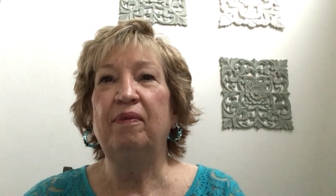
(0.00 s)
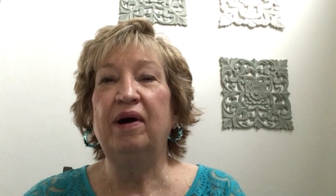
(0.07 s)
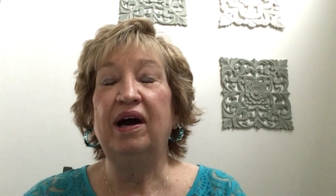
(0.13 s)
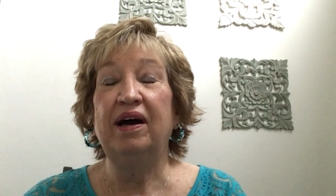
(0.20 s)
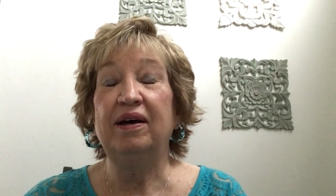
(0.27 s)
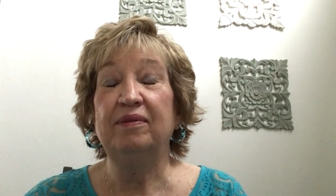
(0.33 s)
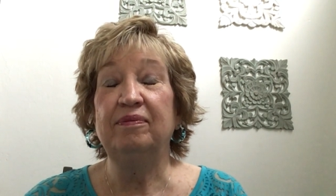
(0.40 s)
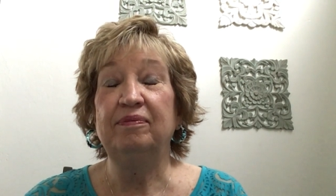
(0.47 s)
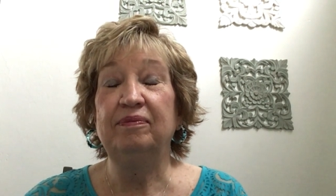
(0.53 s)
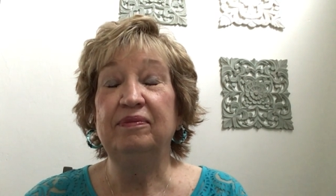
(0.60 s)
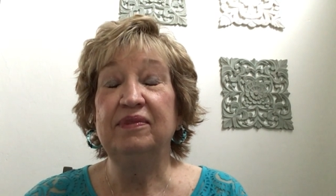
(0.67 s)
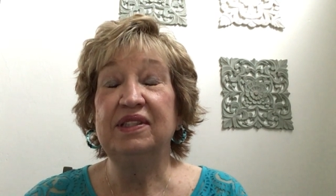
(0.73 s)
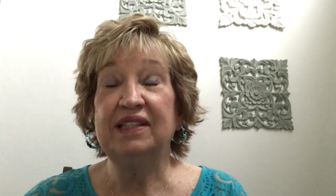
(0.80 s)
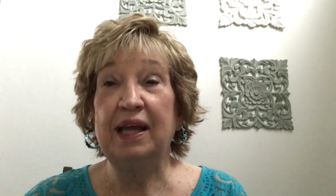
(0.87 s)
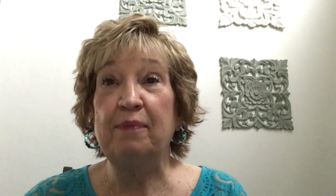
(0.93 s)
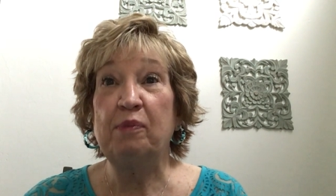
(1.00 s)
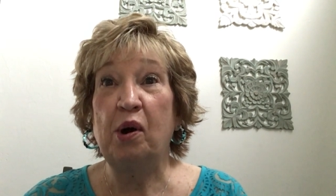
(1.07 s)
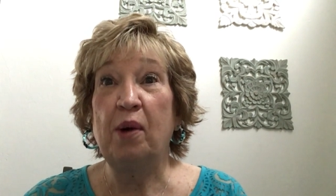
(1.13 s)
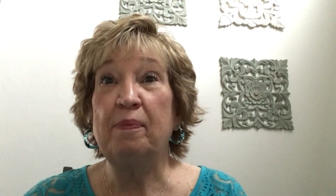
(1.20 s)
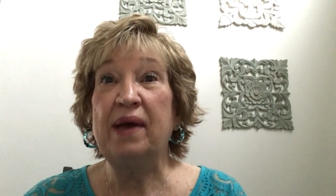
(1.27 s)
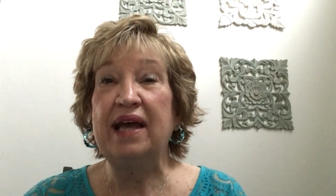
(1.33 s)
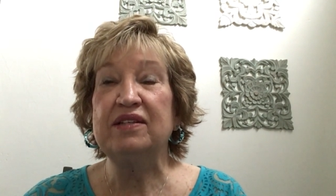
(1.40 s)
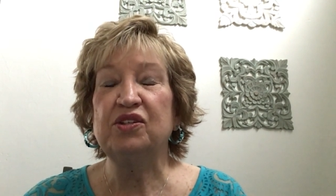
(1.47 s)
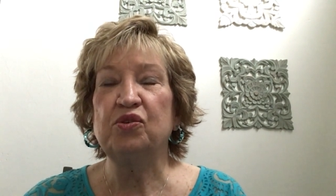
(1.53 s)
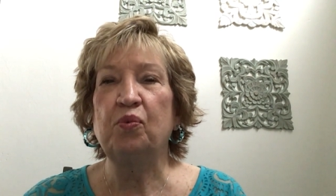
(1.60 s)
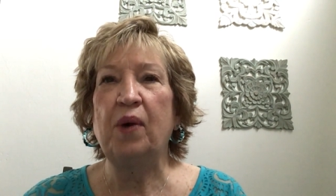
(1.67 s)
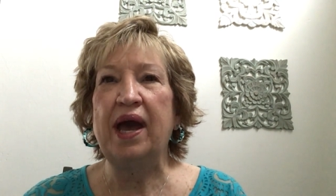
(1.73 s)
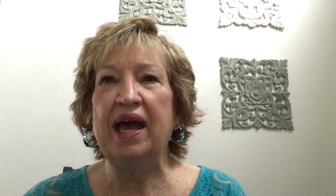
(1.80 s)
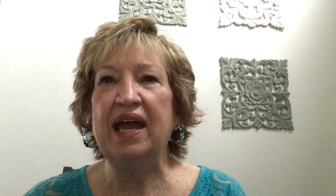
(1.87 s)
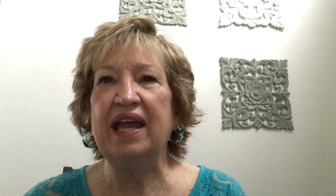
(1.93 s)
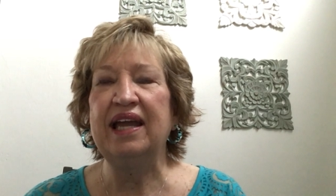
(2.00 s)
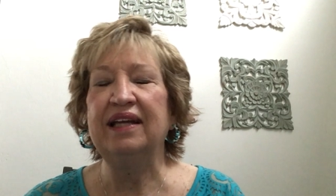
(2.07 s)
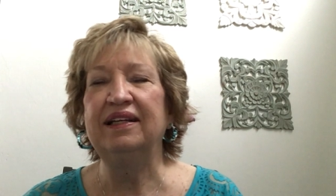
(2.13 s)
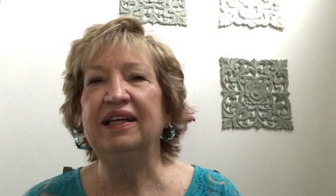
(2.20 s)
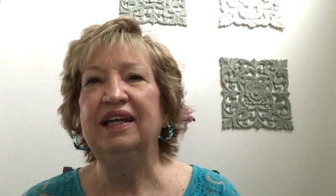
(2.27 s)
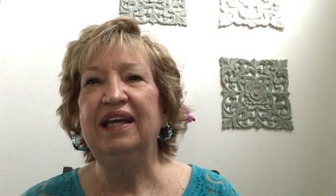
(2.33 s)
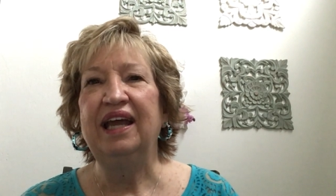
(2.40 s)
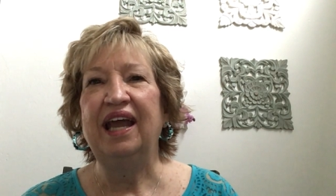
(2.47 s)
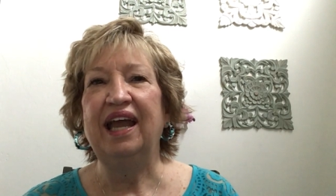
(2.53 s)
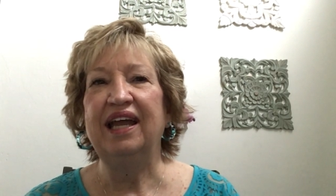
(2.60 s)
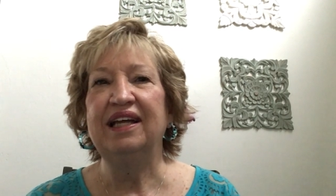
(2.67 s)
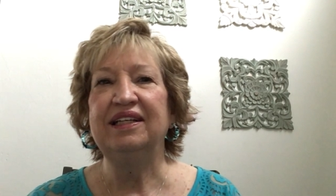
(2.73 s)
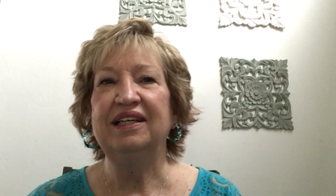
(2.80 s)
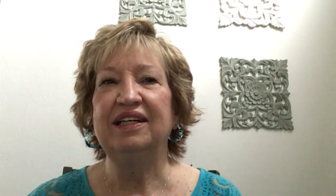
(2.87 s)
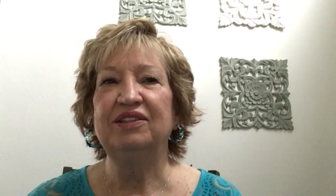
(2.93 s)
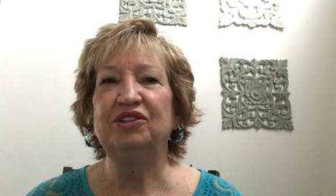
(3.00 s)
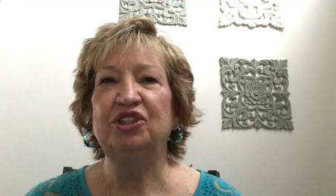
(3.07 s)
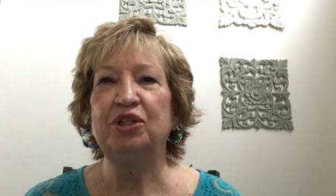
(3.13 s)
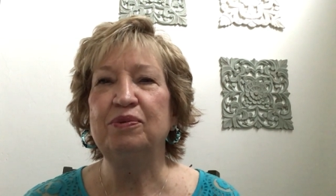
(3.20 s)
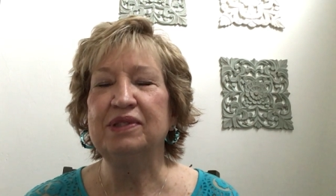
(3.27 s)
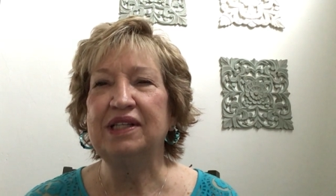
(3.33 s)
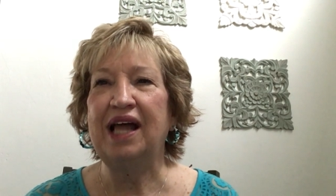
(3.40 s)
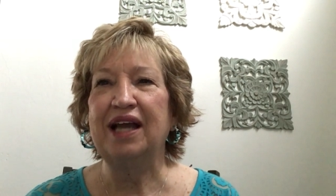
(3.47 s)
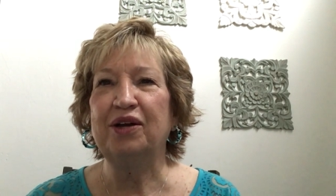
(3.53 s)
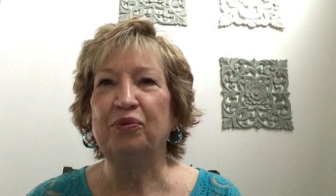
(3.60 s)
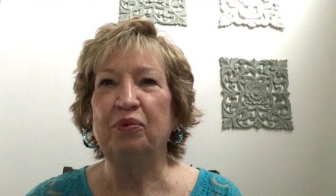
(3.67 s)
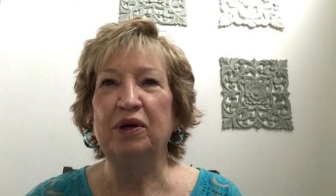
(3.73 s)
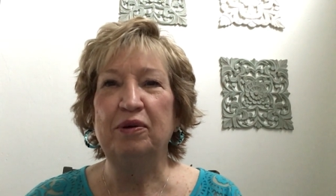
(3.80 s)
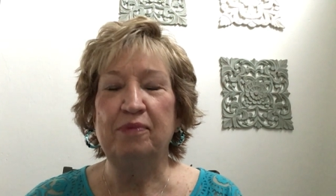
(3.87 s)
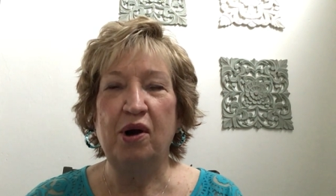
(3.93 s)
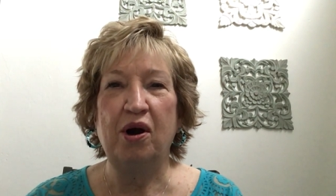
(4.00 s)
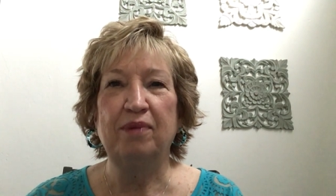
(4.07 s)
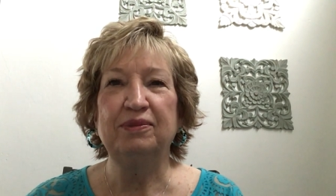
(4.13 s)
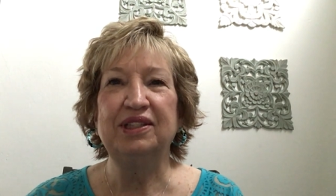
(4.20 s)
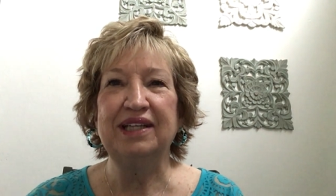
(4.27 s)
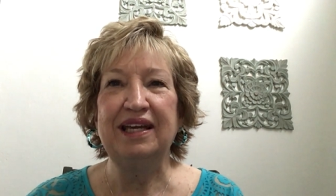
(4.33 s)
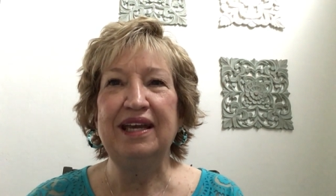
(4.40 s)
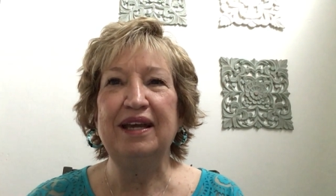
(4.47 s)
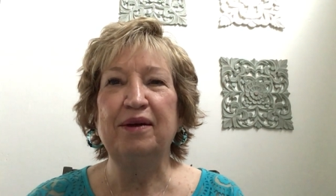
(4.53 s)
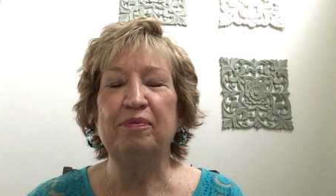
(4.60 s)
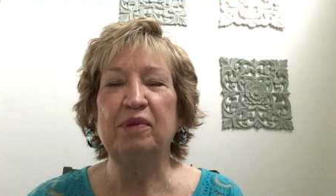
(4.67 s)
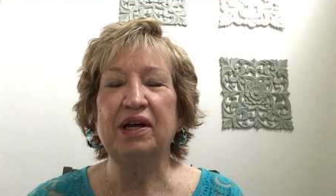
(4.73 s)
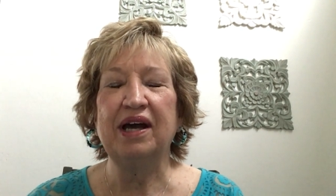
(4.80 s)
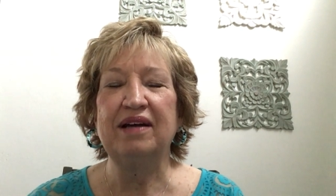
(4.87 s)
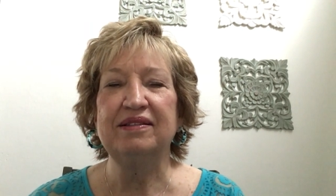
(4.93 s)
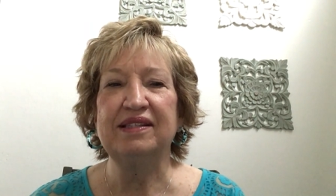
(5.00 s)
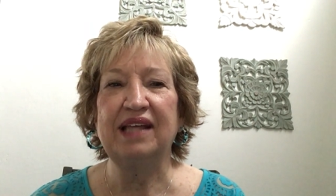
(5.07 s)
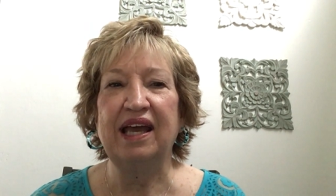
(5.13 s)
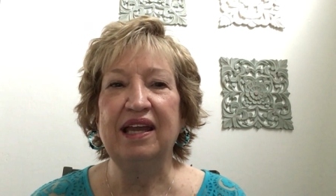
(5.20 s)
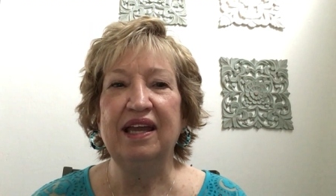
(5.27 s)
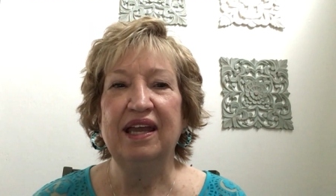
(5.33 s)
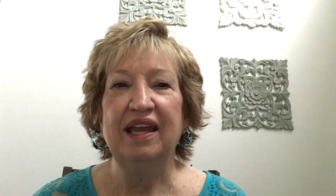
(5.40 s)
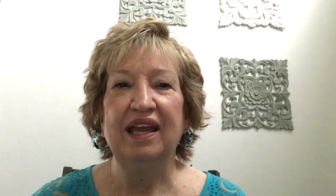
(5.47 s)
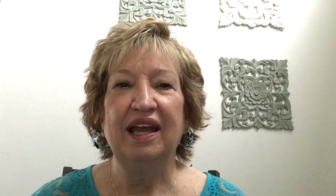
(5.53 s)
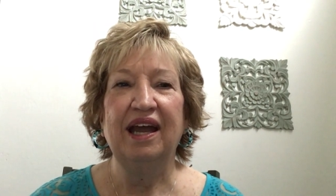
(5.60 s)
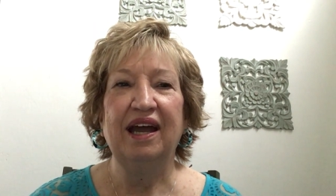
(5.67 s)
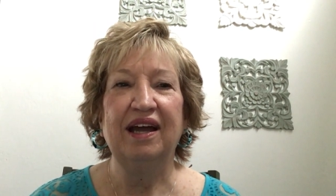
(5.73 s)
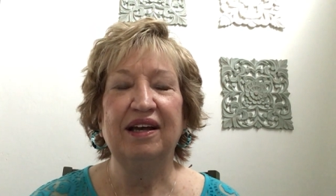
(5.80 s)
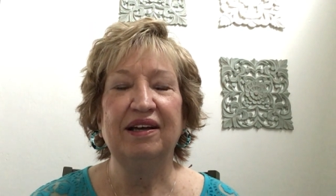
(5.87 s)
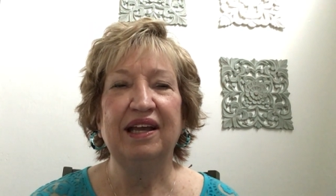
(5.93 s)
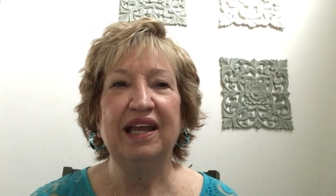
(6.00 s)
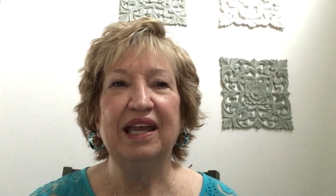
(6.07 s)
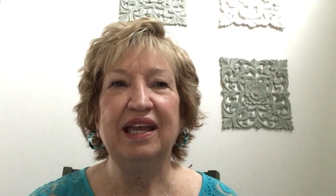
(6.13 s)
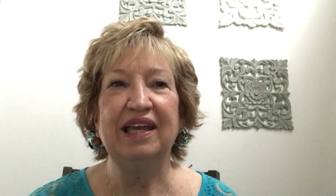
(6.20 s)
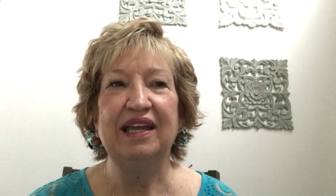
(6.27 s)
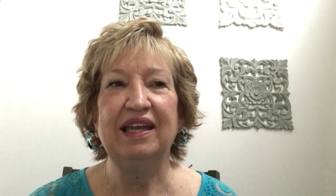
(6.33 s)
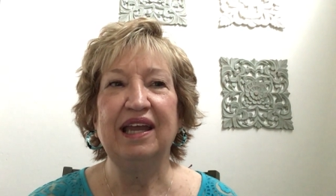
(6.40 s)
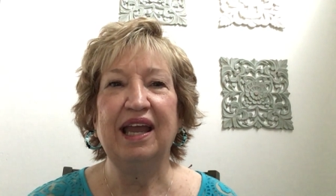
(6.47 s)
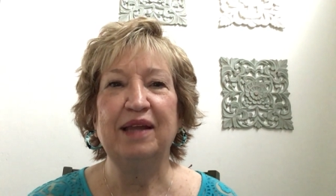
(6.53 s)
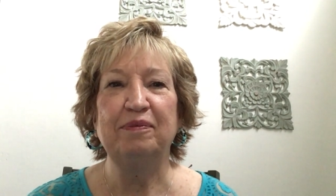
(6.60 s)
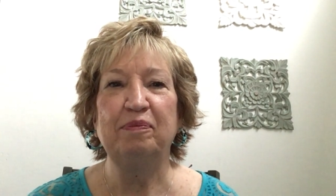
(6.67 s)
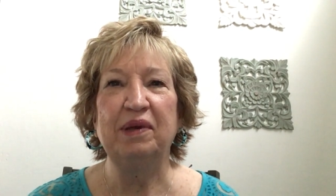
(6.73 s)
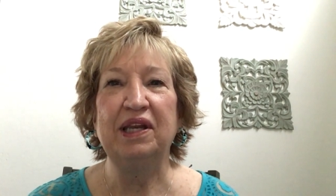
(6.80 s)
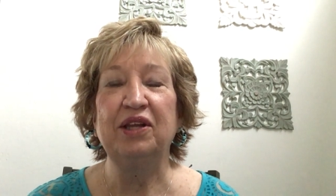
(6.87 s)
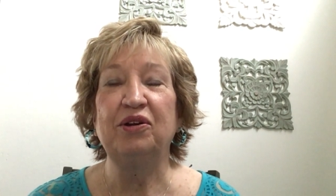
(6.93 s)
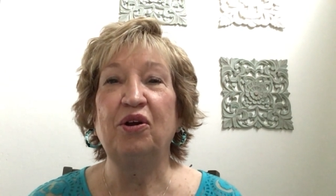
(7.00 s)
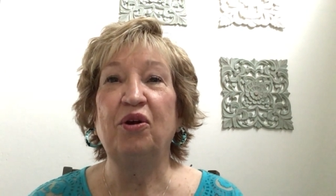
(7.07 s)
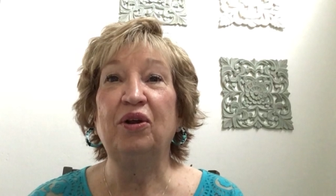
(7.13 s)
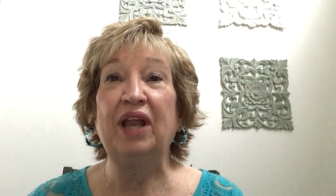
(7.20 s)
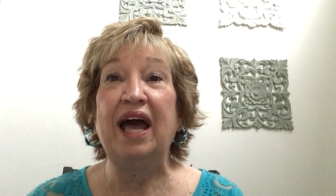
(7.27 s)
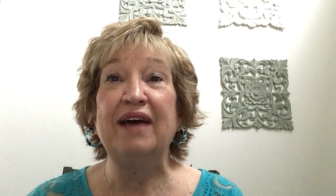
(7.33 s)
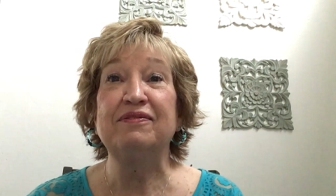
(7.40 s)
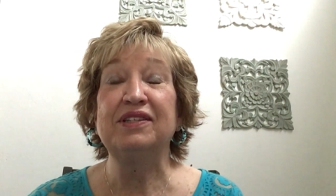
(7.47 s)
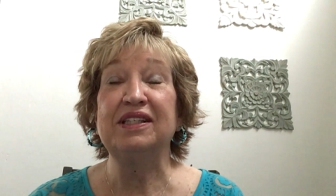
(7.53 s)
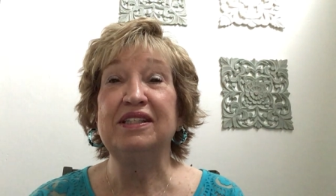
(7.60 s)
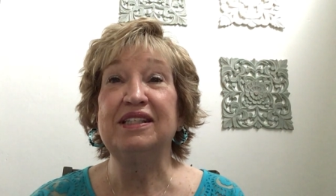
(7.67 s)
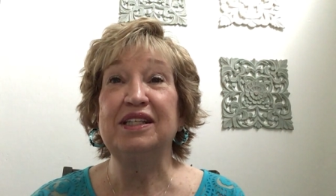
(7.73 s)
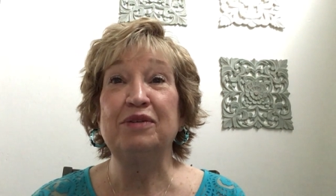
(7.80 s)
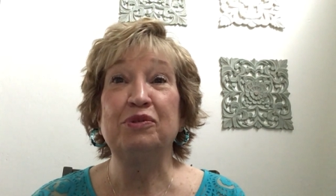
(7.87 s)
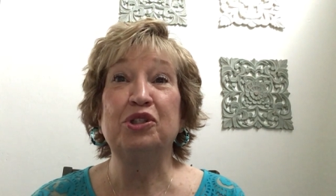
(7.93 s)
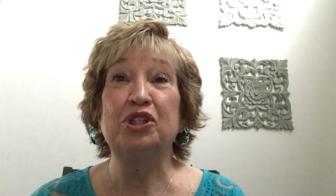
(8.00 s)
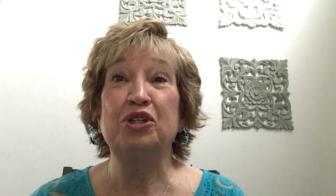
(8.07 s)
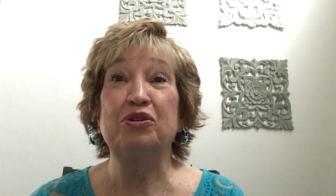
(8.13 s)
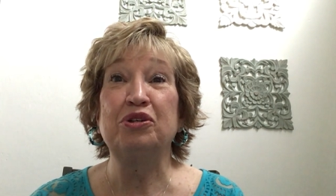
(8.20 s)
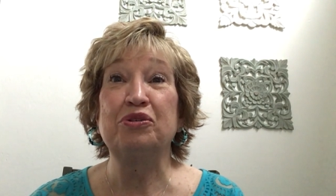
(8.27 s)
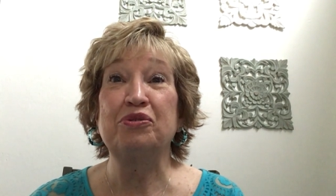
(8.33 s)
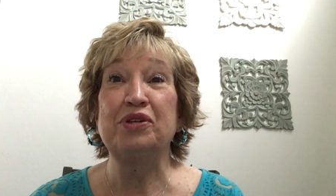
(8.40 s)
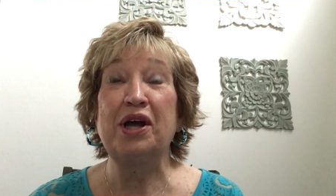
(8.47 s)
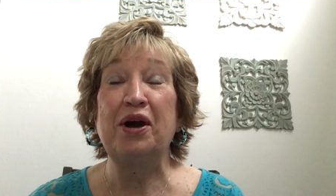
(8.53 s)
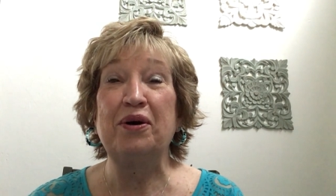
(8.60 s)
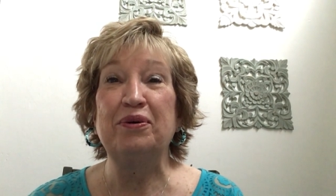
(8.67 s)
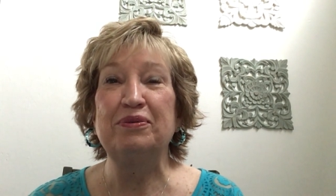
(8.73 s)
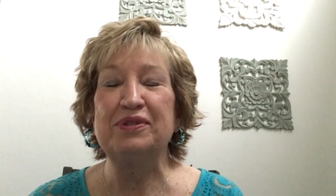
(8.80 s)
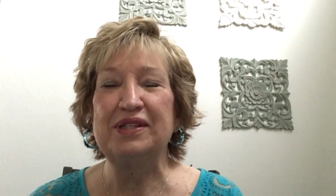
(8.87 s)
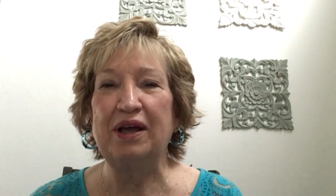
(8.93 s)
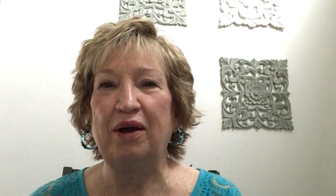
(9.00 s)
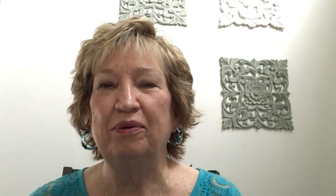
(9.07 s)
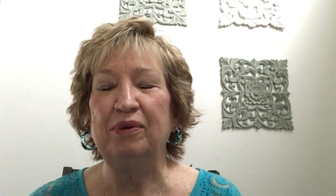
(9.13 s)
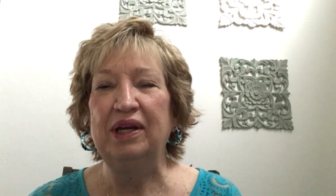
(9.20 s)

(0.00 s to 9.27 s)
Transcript: um, stepmom passed away. And, and uh, she was like a real mom to him because they. Uh, he had been in her life since he was two years old, so